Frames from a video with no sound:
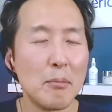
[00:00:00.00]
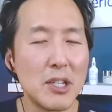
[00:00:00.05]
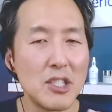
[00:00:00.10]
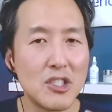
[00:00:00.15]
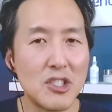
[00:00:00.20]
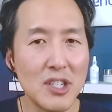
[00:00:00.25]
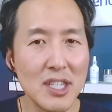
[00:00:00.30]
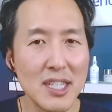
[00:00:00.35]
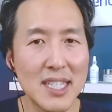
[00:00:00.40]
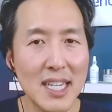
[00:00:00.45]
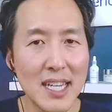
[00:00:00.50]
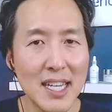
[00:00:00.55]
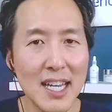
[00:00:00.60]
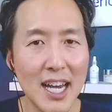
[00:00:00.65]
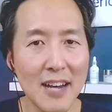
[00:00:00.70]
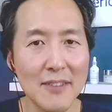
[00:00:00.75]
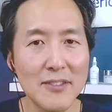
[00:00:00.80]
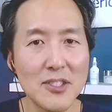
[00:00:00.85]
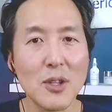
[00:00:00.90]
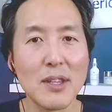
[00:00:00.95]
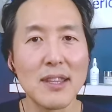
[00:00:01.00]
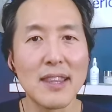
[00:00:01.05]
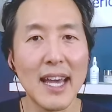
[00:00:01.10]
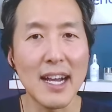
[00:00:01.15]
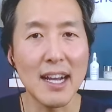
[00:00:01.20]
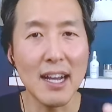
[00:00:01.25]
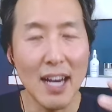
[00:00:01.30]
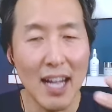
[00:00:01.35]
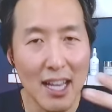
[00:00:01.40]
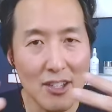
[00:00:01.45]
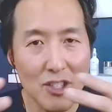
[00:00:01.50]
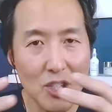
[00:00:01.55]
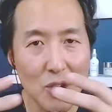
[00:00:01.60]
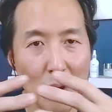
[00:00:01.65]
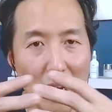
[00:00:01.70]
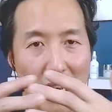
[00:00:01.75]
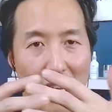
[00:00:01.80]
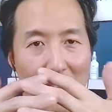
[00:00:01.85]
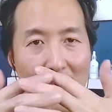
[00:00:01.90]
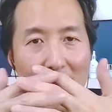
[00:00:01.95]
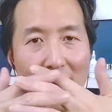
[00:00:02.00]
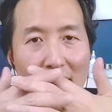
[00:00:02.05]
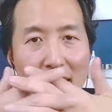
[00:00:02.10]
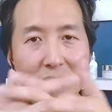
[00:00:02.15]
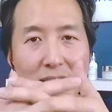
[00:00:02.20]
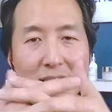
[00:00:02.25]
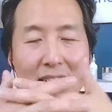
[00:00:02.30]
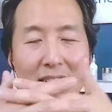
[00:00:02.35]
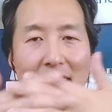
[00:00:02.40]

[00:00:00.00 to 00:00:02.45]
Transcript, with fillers: but just enough so that that collagen, when it heals,